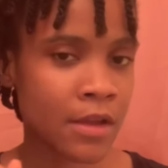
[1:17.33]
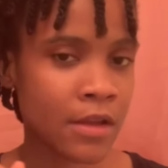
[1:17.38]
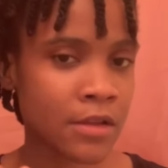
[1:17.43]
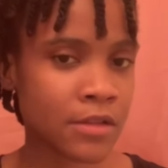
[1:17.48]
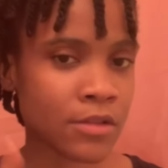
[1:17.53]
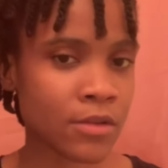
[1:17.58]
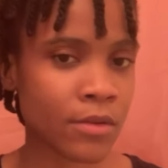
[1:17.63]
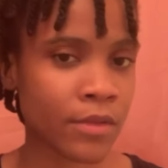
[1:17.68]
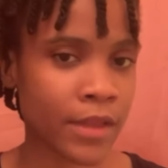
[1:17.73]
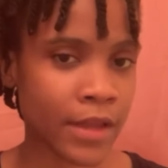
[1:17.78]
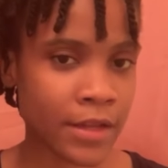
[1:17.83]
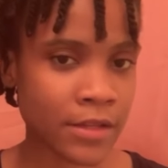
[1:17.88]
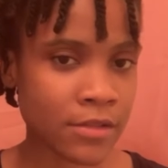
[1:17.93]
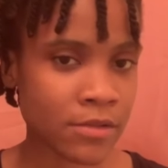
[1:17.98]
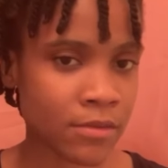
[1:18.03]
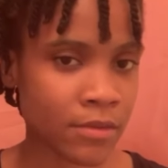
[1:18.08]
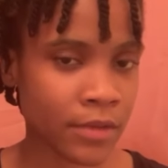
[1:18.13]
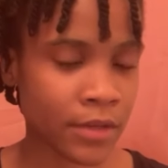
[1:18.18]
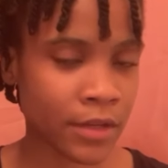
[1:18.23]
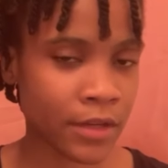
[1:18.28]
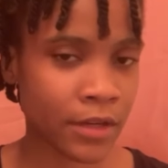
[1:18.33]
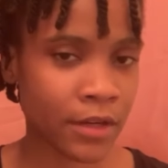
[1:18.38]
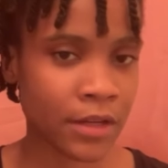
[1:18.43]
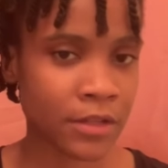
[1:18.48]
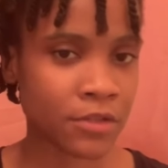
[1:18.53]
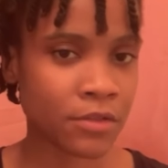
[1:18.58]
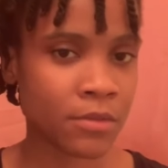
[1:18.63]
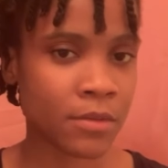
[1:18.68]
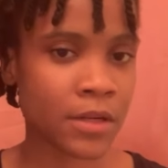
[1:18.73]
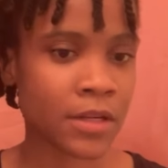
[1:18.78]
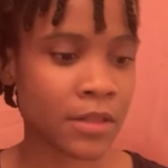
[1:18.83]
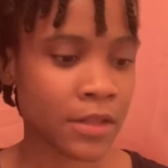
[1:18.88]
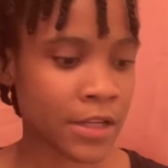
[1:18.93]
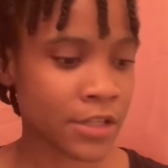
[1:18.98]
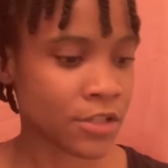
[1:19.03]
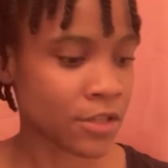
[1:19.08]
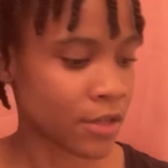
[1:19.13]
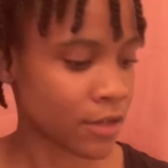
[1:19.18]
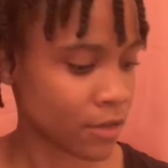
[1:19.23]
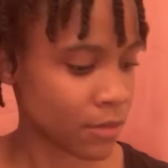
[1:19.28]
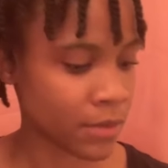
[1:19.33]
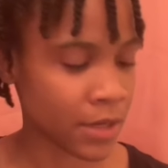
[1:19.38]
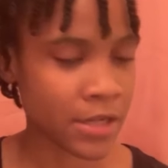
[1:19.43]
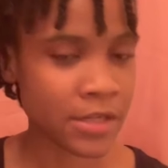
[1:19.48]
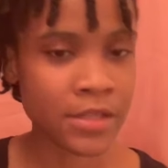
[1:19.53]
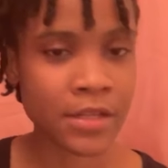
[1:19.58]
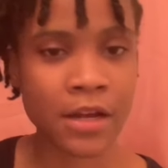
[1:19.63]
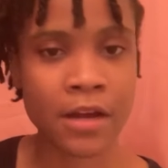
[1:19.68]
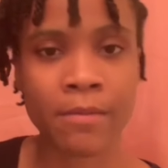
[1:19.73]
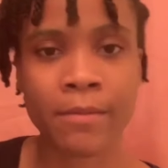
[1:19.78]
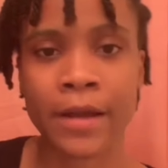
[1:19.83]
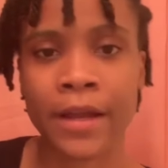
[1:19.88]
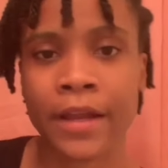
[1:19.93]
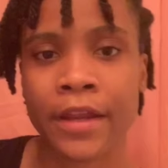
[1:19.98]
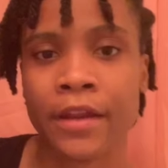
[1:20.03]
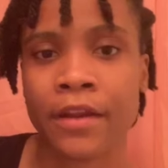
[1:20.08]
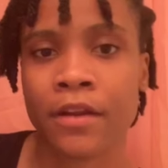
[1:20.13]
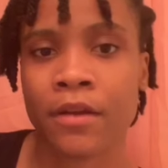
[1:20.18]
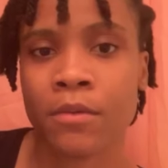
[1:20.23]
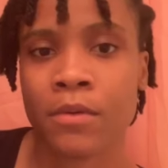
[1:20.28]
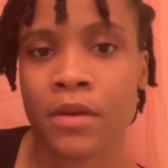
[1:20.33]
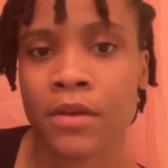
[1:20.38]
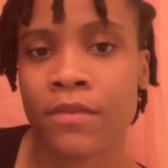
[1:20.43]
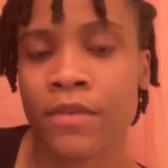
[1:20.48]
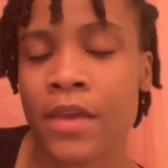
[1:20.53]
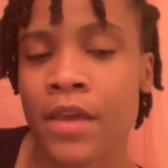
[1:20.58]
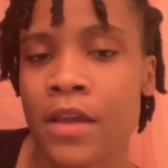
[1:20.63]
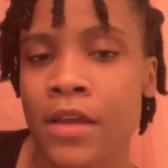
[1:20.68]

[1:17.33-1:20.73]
So that's on there. I do want to let y'all know what I styled my hair with.